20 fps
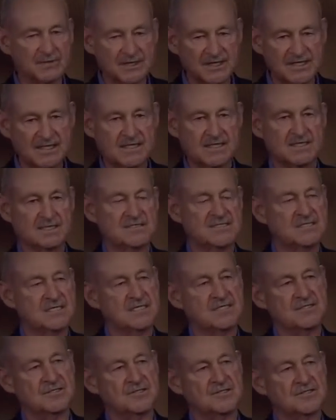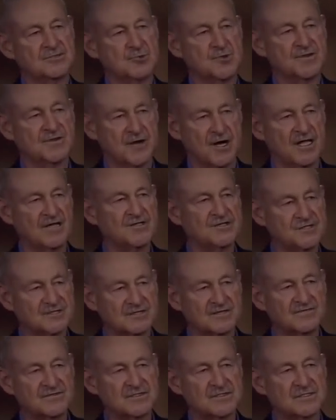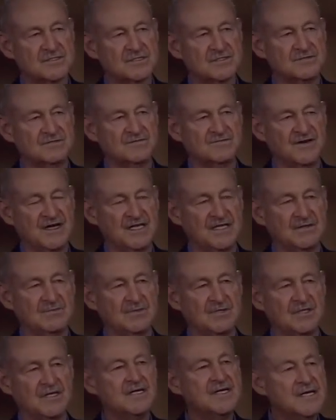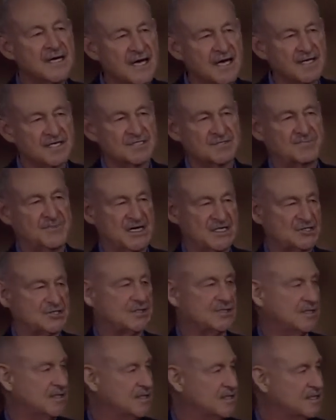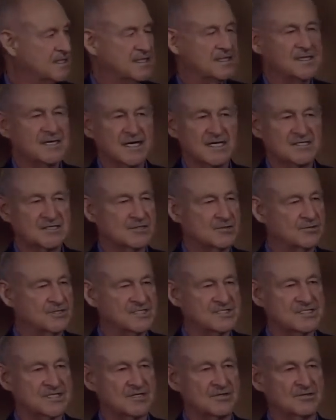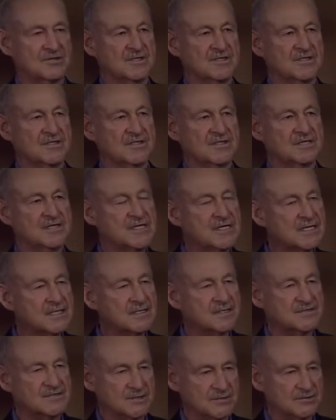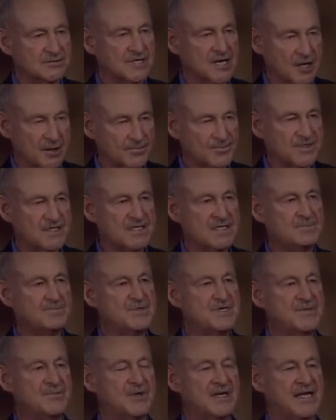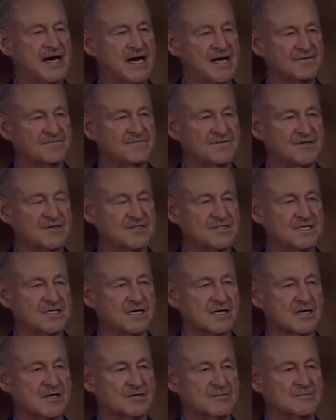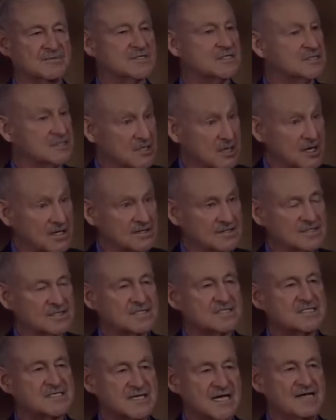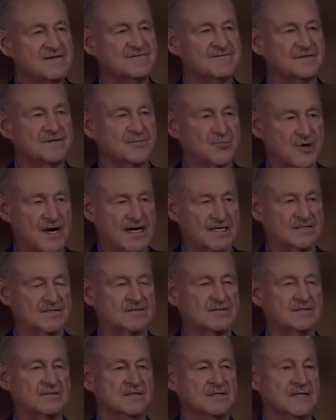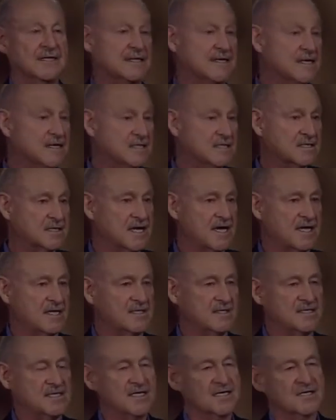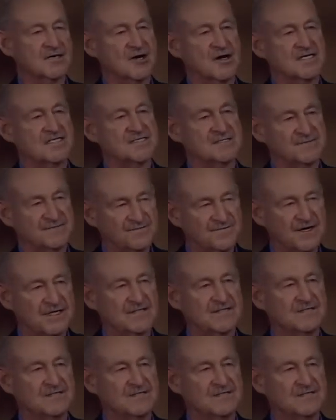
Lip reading: linking seniors with all the services that are available, and especially, as Chris said earlier, to help keep people out of nursing homes as long as it's safe and practical and cost-effective.